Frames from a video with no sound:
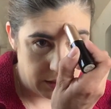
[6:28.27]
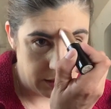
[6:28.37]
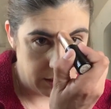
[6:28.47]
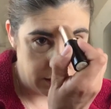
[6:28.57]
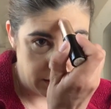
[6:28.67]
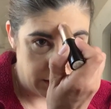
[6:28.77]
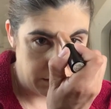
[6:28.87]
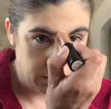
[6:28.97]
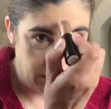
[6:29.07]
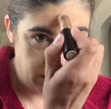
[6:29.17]
I'm gonna
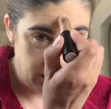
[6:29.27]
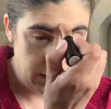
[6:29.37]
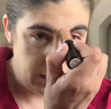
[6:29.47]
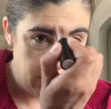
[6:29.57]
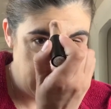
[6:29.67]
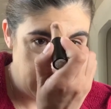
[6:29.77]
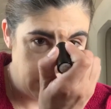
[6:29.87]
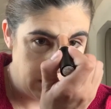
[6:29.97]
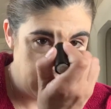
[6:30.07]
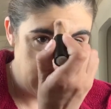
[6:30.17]
do a
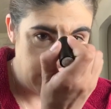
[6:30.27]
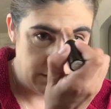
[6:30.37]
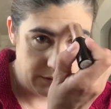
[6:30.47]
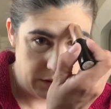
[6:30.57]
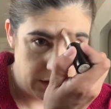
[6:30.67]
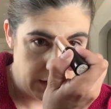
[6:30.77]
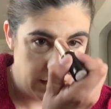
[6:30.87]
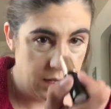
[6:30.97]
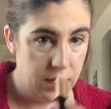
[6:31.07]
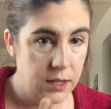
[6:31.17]
little on the
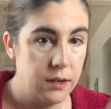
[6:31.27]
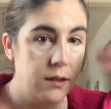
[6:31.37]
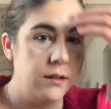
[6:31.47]
forehead,